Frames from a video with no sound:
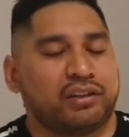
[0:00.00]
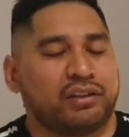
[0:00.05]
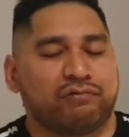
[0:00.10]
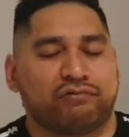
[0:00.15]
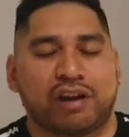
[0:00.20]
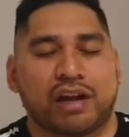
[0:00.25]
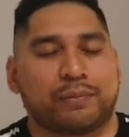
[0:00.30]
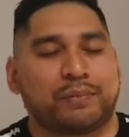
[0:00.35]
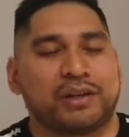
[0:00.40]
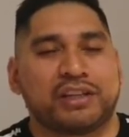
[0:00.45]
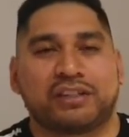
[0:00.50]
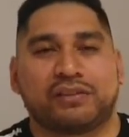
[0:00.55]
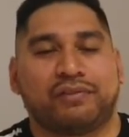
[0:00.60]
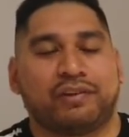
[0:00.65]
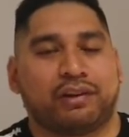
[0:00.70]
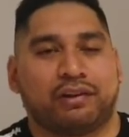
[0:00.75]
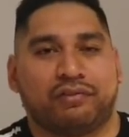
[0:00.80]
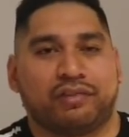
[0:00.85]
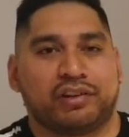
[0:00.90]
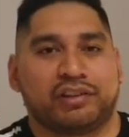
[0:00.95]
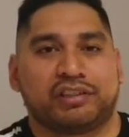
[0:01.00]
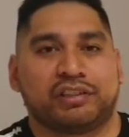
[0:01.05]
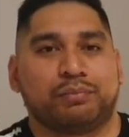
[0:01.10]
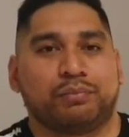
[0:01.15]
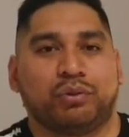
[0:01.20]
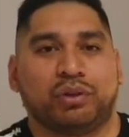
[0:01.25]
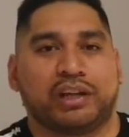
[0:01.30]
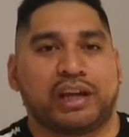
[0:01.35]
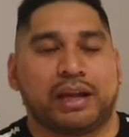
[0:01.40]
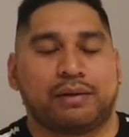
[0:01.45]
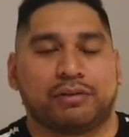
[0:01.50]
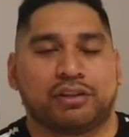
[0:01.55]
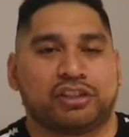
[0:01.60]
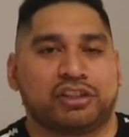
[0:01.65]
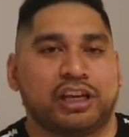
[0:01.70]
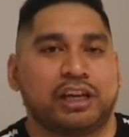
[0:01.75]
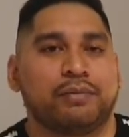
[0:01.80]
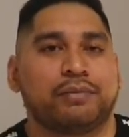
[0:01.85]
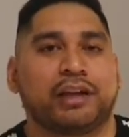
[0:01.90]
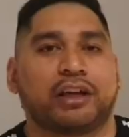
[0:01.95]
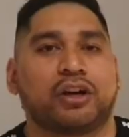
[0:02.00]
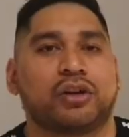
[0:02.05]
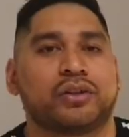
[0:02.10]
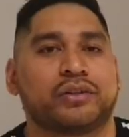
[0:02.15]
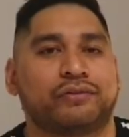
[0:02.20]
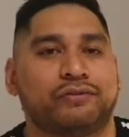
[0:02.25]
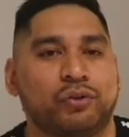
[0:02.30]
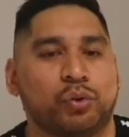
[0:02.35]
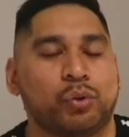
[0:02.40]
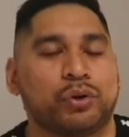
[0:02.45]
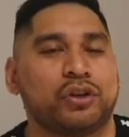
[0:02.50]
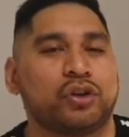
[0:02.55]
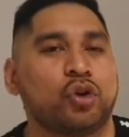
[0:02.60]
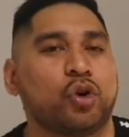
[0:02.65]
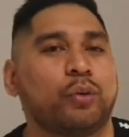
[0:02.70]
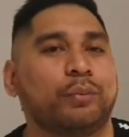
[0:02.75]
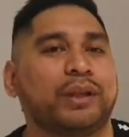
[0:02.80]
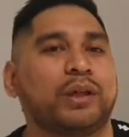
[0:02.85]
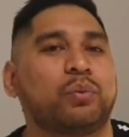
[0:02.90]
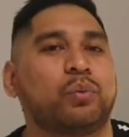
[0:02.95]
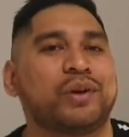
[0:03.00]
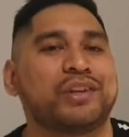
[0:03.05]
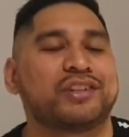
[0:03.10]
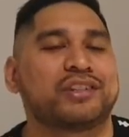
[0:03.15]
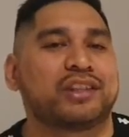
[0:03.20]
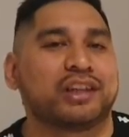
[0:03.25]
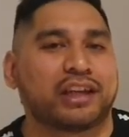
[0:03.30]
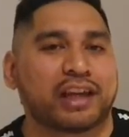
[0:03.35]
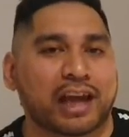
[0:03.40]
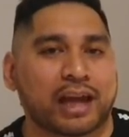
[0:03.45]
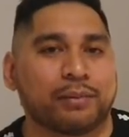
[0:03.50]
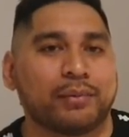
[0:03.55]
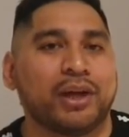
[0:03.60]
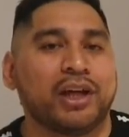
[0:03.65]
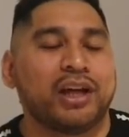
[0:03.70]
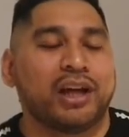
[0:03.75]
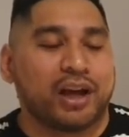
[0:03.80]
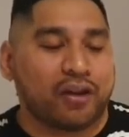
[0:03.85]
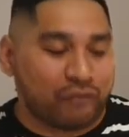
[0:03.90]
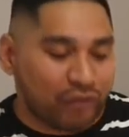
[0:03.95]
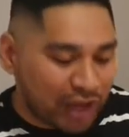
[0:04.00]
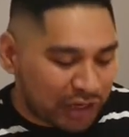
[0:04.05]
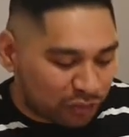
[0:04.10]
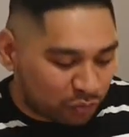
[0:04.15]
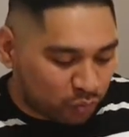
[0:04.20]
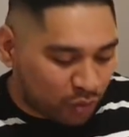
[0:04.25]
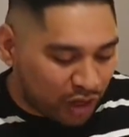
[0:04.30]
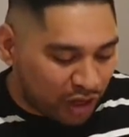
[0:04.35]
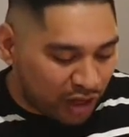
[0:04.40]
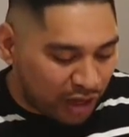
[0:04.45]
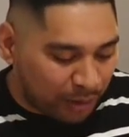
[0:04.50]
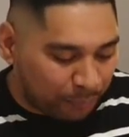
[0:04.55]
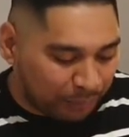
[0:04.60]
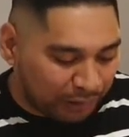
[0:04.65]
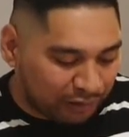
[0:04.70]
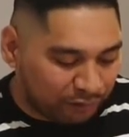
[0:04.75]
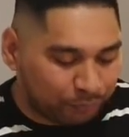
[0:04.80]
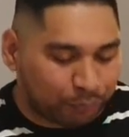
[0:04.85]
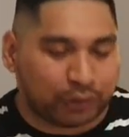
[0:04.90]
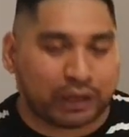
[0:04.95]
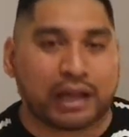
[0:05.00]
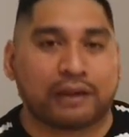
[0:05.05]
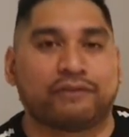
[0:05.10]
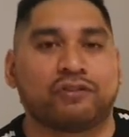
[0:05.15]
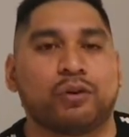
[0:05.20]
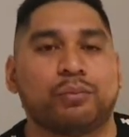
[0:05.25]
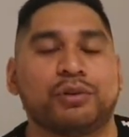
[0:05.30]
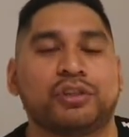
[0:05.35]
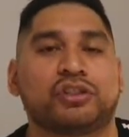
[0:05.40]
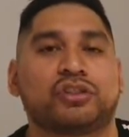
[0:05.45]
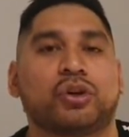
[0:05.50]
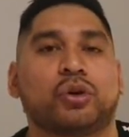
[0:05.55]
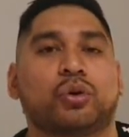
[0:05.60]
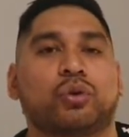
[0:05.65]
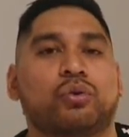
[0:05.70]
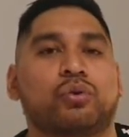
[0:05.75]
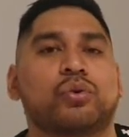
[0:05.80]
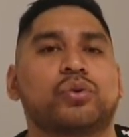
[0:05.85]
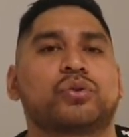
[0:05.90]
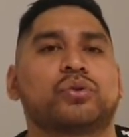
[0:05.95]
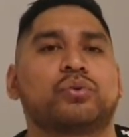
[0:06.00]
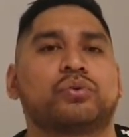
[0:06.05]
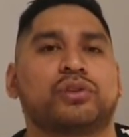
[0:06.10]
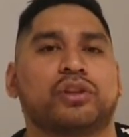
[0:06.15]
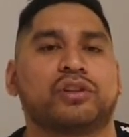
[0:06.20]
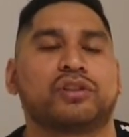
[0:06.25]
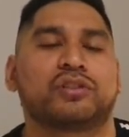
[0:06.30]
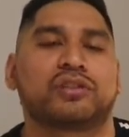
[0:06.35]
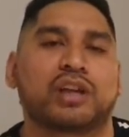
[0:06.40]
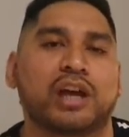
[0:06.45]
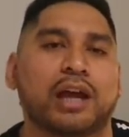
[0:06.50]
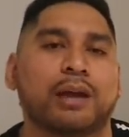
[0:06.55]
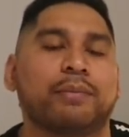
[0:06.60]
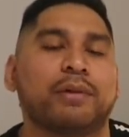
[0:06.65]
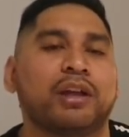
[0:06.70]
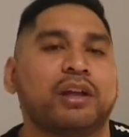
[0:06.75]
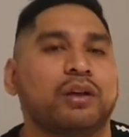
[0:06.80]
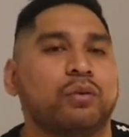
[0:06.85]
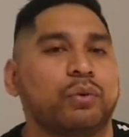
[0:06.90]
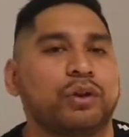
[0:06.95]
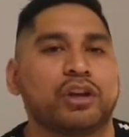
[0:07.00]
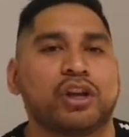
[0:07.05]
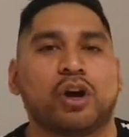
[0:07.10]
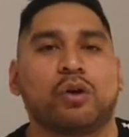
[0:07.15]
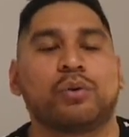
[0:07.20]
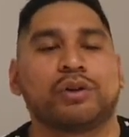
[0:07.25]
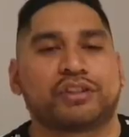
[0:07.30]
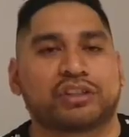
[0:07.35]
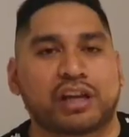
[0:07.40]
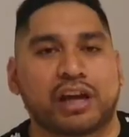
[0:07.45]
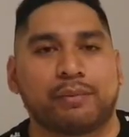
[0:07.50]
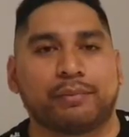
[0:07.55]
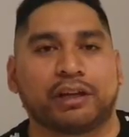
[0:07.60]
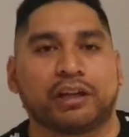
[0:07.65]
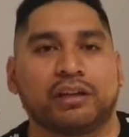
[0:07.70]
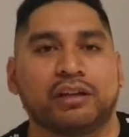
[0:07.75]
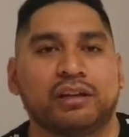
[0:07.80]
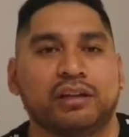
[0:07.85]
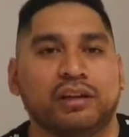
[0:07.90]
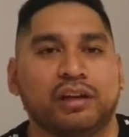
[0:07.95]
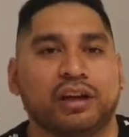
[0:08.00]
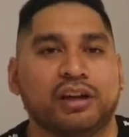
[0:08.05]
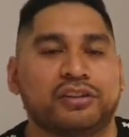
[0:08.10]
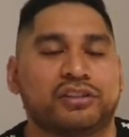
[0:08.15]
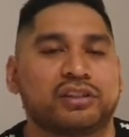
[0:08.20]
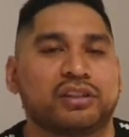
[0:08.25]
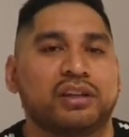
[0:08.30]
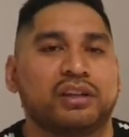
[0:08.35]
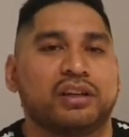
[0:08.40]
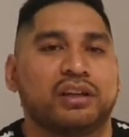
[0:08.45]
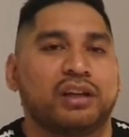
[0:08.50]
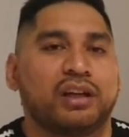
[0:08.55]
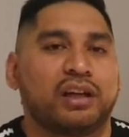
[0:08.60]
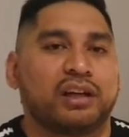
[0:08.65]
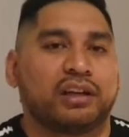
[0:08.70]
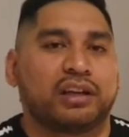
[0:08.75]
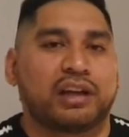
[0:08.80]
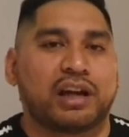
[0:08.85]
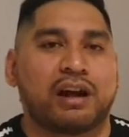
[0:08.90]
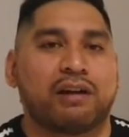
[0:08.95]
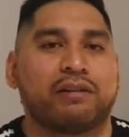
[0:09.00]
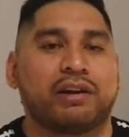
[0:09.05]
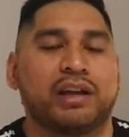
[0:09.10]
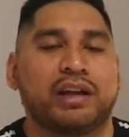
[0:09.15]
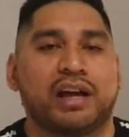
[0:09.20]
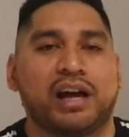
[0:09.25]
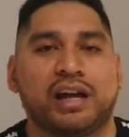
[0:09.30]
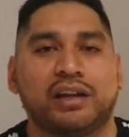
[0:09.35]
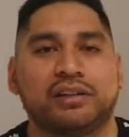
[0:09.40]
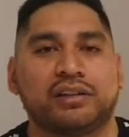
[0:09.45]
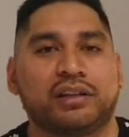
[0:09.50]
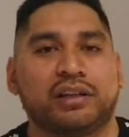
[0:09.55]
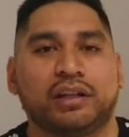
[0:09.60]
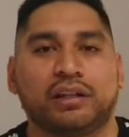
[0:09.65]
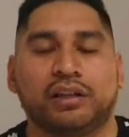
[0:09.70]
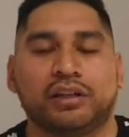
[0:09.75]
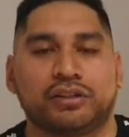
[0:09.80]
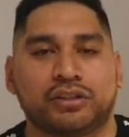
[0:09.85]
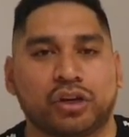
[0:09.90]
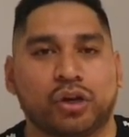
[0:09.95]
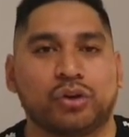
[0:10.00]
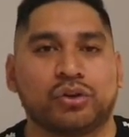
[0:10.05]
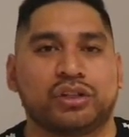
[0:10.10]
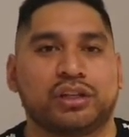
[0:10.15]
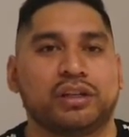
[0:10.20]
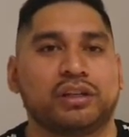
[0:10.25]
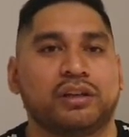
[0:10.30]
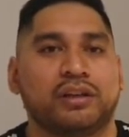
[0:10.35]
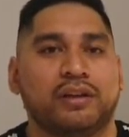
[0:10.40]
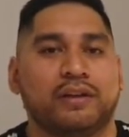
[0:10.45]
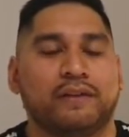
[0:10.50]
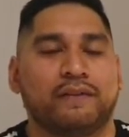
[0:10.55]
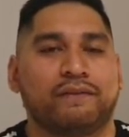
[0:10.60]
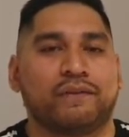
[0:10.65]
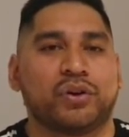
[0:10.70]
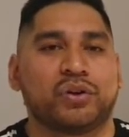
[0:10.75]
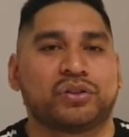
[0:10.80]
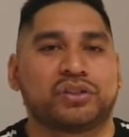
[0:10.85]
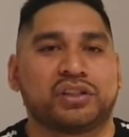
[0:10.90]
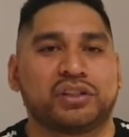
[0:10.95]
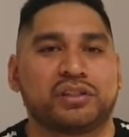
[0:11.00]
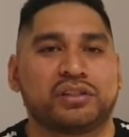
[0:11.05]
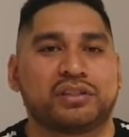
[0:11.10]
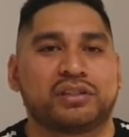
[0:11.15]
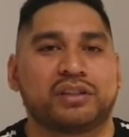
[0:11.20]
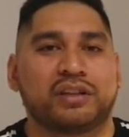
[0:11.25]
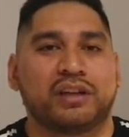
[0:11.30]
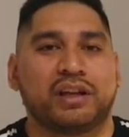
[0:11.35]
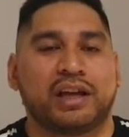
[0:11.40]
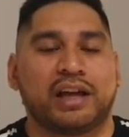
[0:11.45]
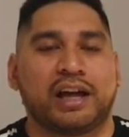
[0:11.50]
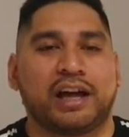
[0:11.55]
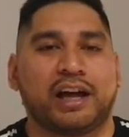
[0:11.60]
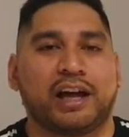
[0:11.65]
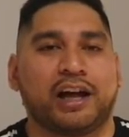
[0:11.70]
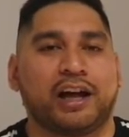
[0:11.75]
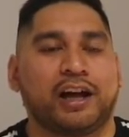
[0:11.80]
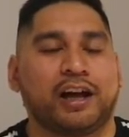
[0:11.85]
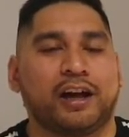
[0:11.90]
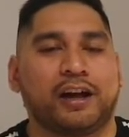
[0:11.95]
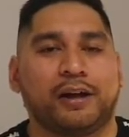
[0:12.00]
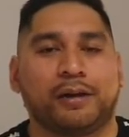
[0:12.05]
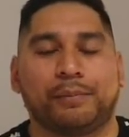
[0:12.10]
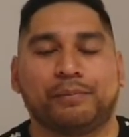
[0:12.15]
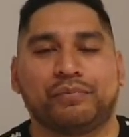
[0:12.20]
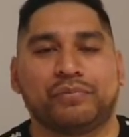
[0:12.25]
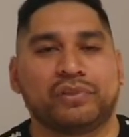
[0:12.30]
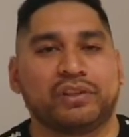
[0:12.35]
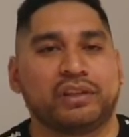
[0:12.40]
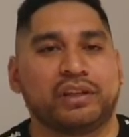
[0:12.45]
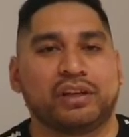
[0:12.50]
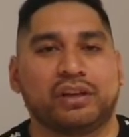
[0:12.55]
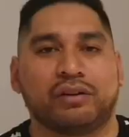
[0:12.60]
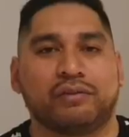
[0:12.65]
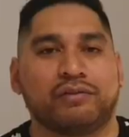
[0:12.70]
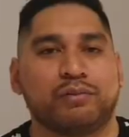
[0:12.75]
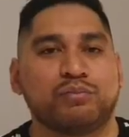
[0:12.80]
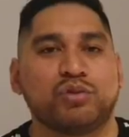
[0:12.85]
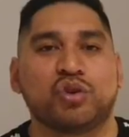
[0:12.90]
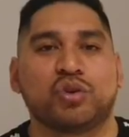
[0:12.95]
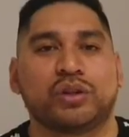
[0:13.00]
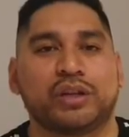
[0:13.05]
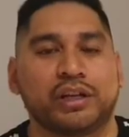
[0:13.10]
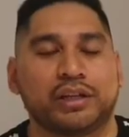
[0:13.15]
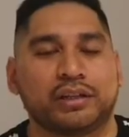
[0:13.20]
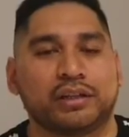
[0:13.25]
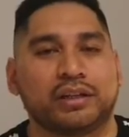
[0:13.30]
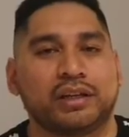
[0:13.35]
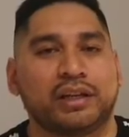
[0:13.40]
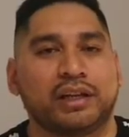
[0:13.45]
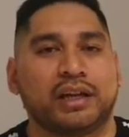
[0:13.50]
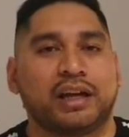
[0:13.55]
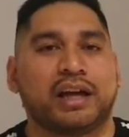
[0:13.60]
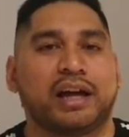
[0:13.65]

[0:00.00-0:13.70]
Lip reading: Rugby is a very, very simple game. The team that goes forward normally wins the game, and that's why I believe platform is so crucial to this game. We know what's coming. It's Curry, Underhill, Itoje versus Vermeulen,